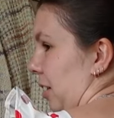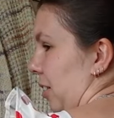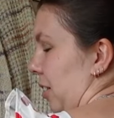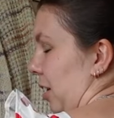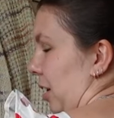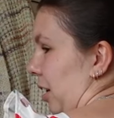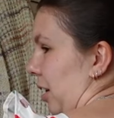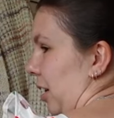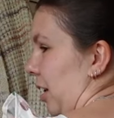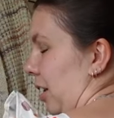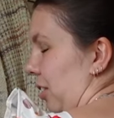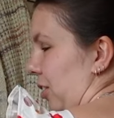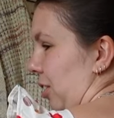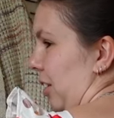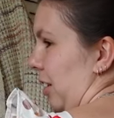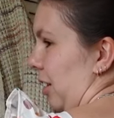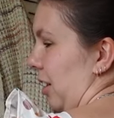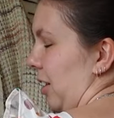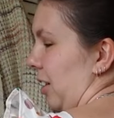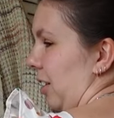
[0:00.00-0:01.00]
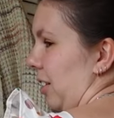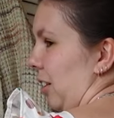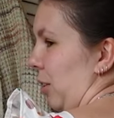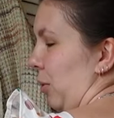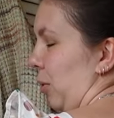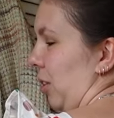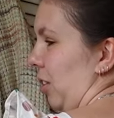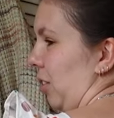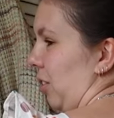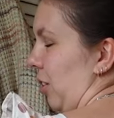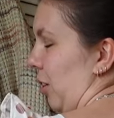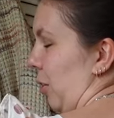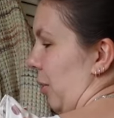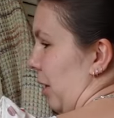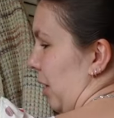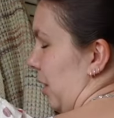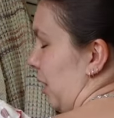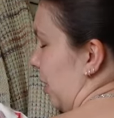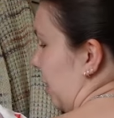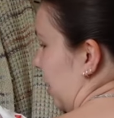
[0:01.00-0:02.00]
so you can actually see what it's
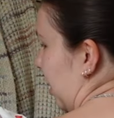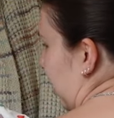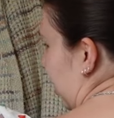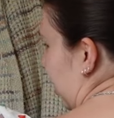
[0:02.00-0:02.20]
doing.